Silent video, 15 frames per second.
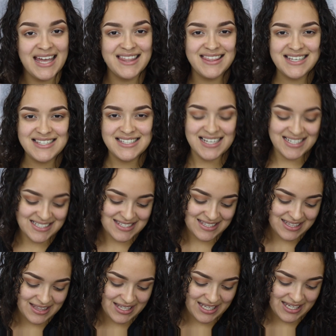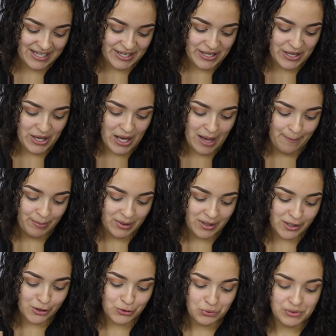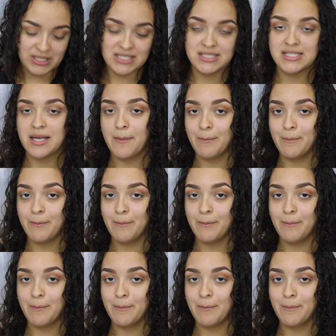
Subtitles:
And this is the upper crease